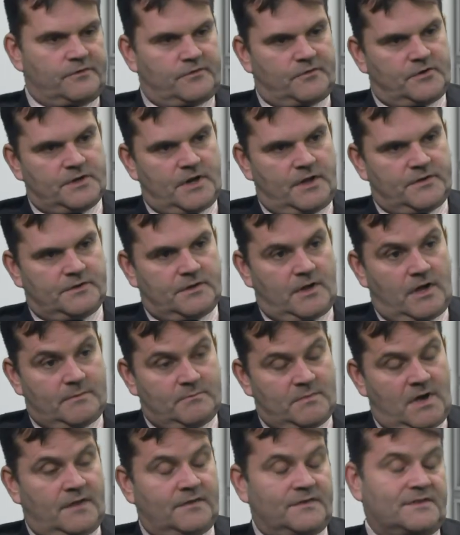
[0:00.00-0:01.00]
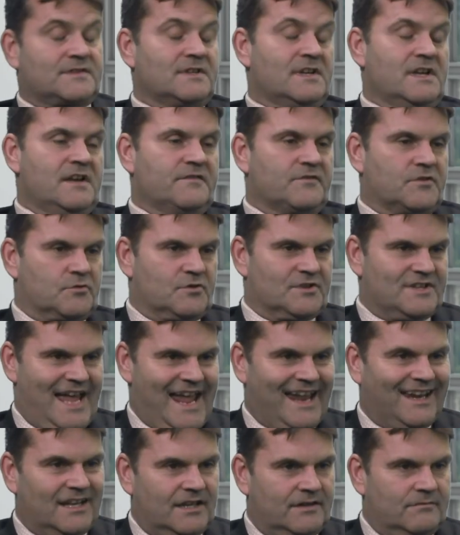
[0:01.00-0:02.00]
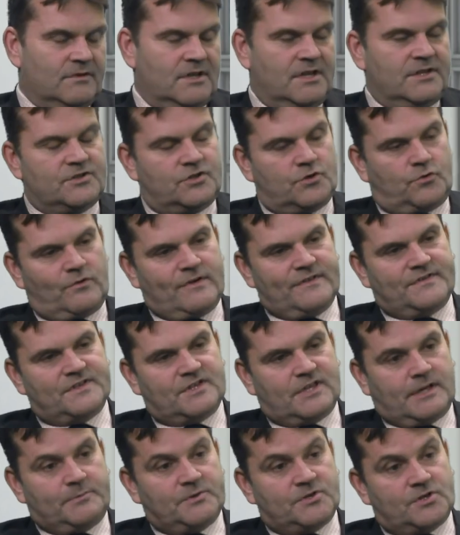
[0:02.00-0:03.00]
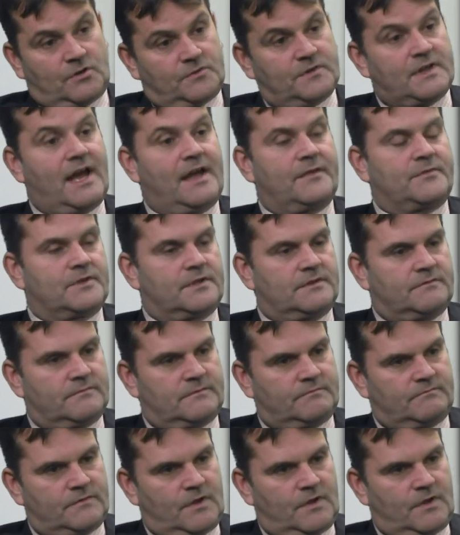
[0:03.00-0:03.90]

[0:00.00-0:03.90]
for another nine months. If there is any degree of slippage on that, then